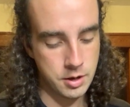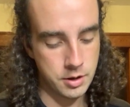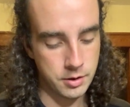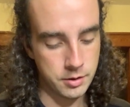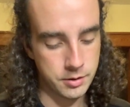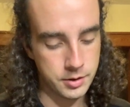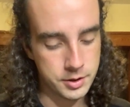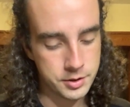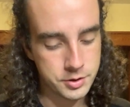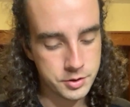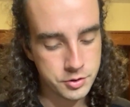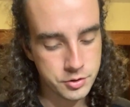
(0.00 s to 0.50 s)

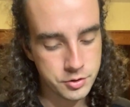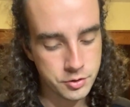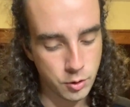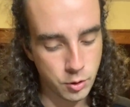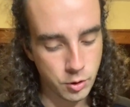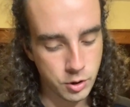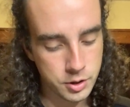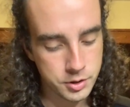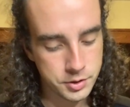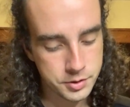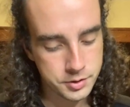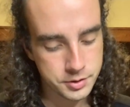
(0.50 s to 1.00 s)
This
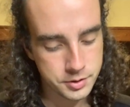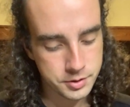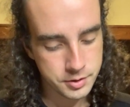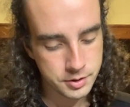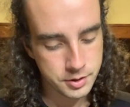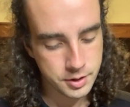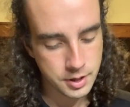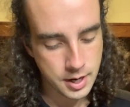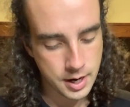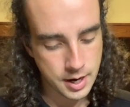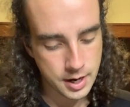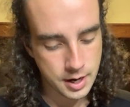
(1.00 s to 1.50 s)
source,
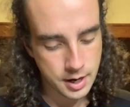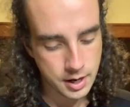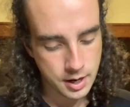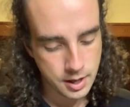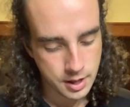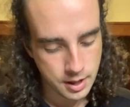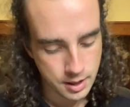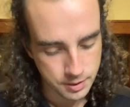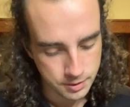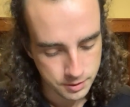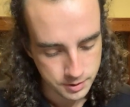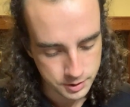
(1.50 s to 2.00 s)

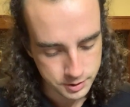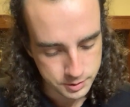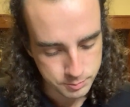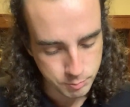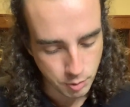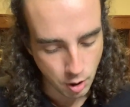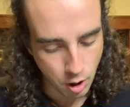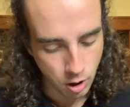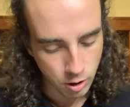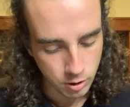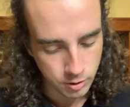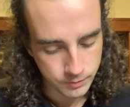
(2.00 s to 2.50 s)
this
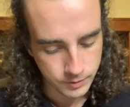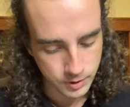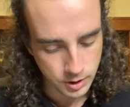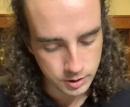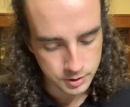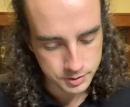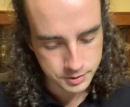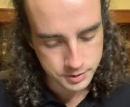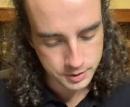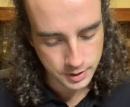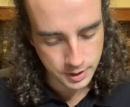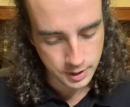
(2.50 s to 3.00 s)
part of
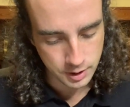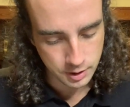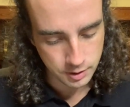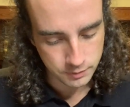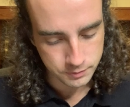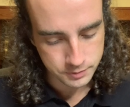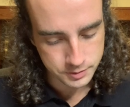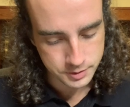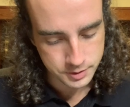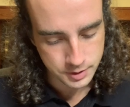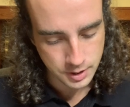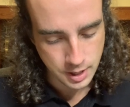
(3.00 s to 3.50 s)

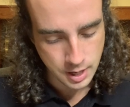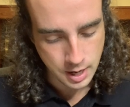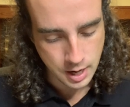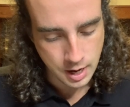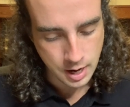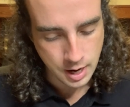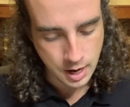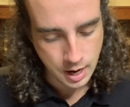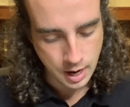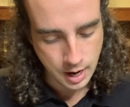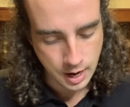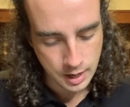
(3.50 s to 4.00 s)
ourselves,
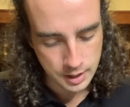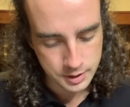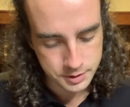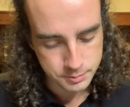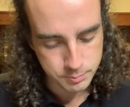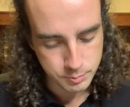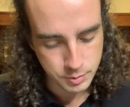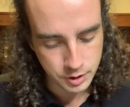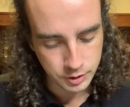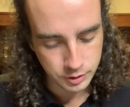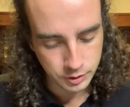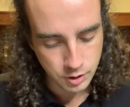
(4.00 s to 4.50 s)
has
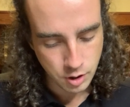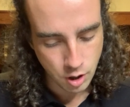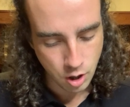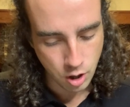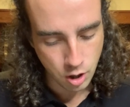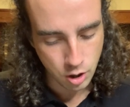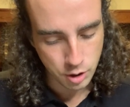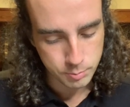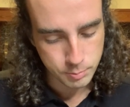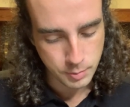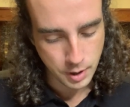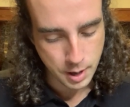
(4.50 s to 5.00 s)
been
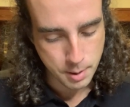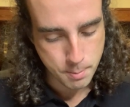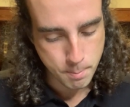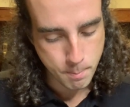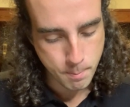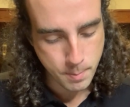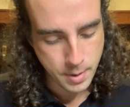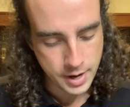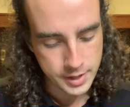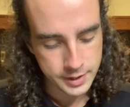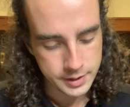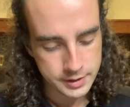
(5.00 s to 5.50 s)
called by
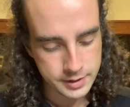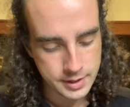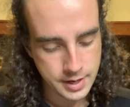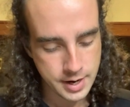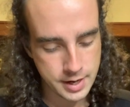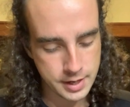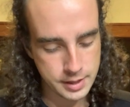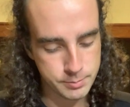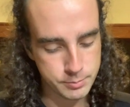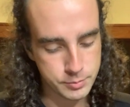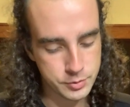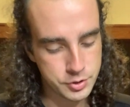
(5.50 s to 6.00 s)
many
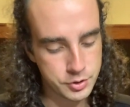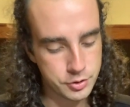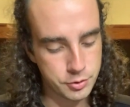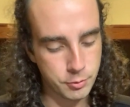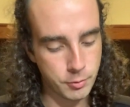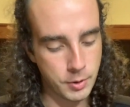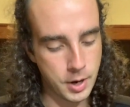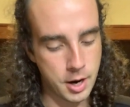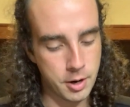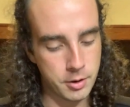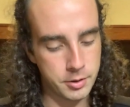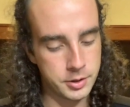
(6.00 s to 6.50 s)
names
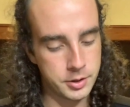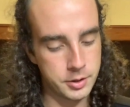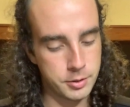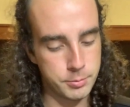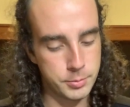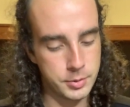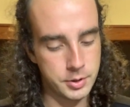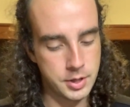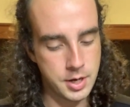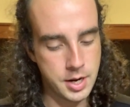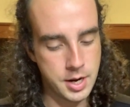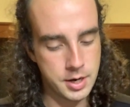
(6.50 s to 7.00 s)
throughout
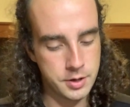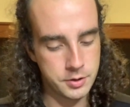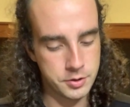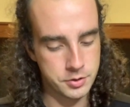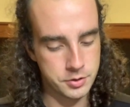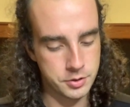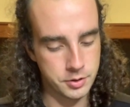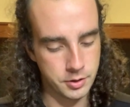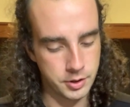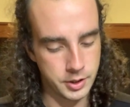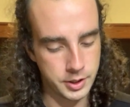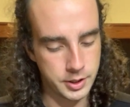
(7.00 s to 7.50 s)
human
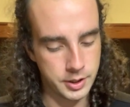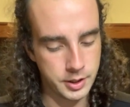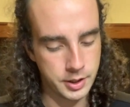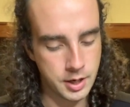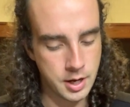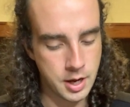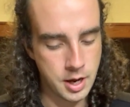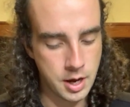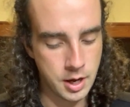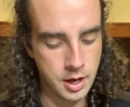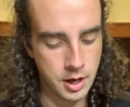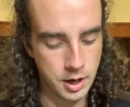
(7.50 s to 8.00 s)
history,
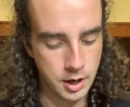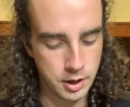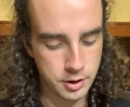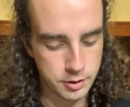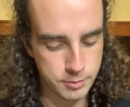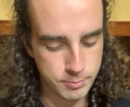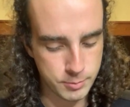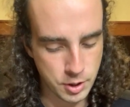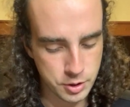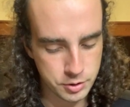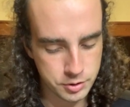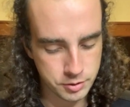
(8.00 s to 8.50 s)
the
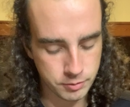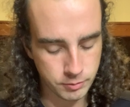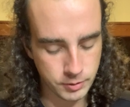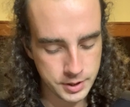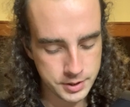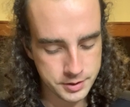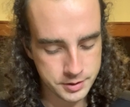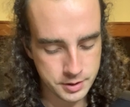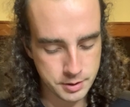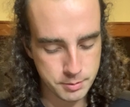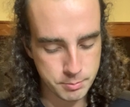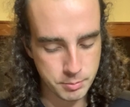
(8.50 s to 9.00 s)
most
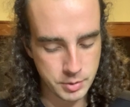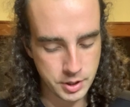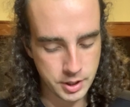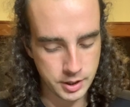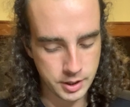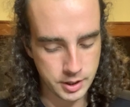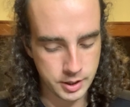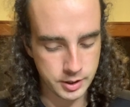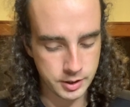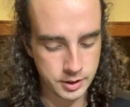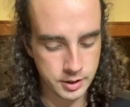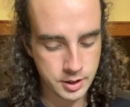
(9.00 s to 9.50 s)
recent
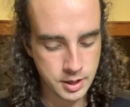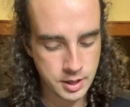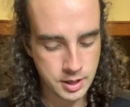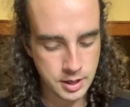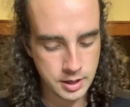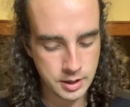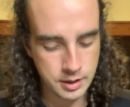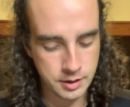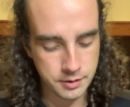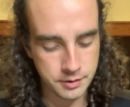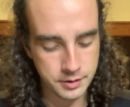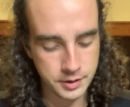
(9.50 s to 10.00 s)
being
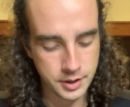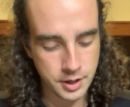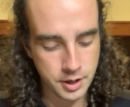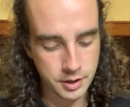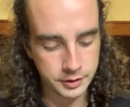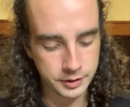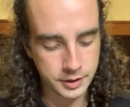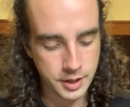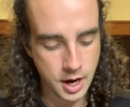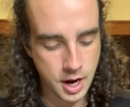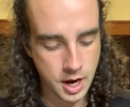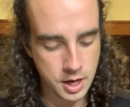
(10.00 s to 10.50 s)
the
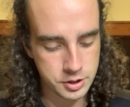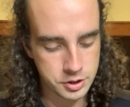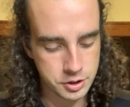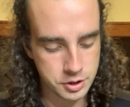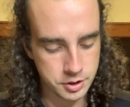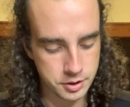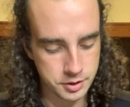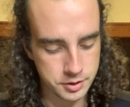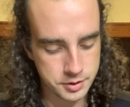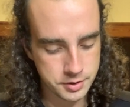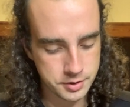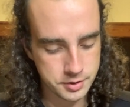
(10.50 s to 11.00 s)

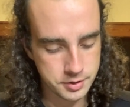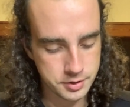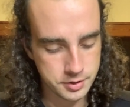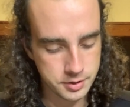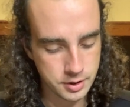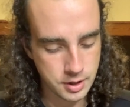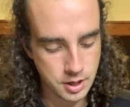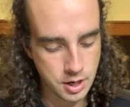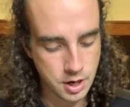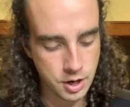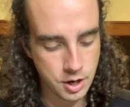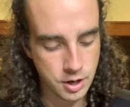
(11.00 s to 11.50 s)
unconscious.
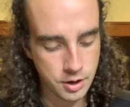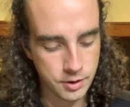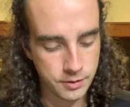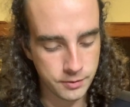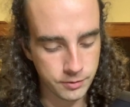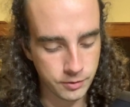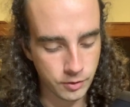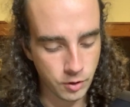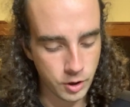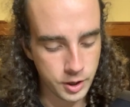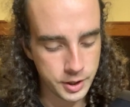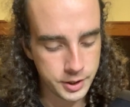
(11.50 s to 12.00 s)

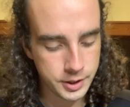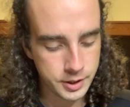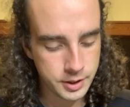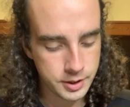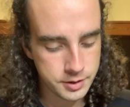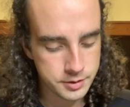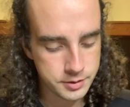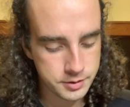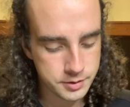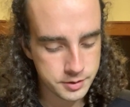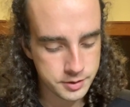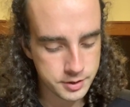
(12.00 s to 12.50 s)

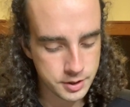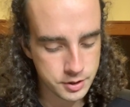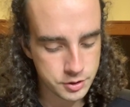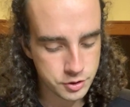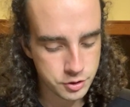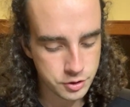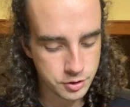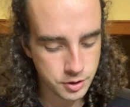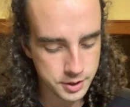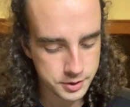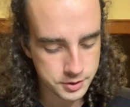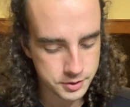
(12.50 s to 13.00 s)
Freudians
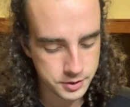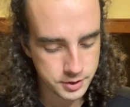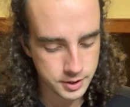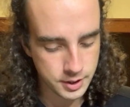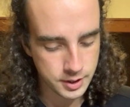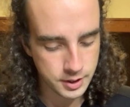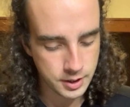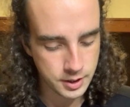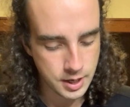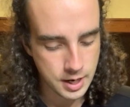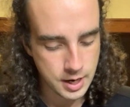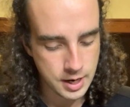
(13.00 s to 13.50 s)
distrust
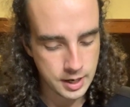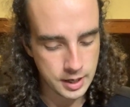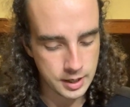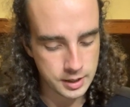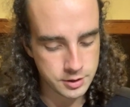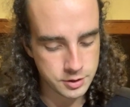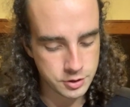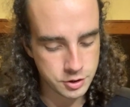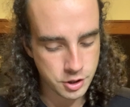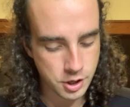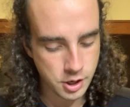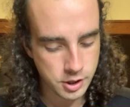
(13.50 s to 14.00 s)
it,
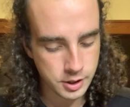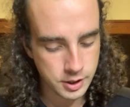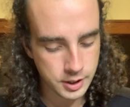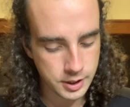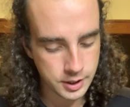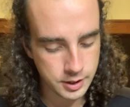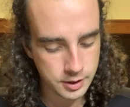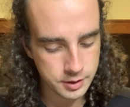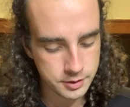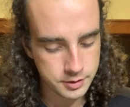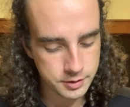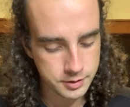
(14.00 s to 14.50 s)
and
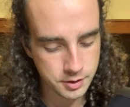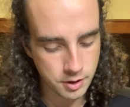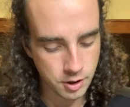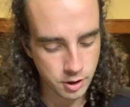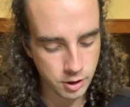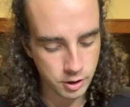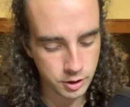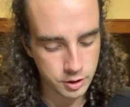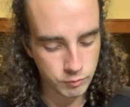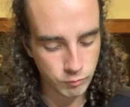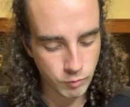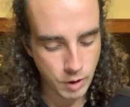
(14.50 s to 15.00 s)
Jungians
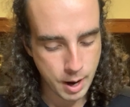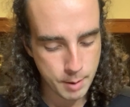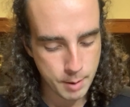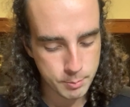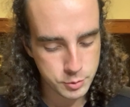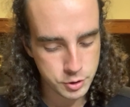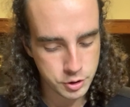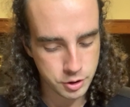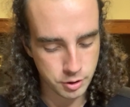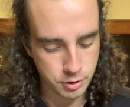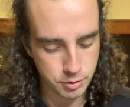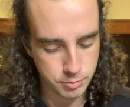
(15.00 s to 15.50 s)
are
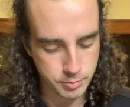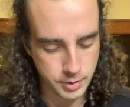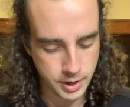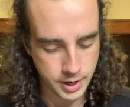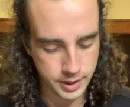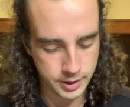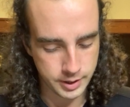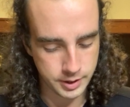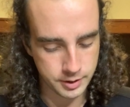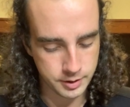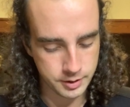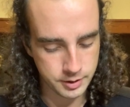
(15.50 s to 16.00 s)
enraptured by
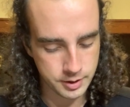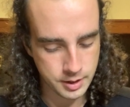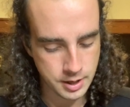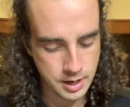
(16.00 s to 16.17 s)
it.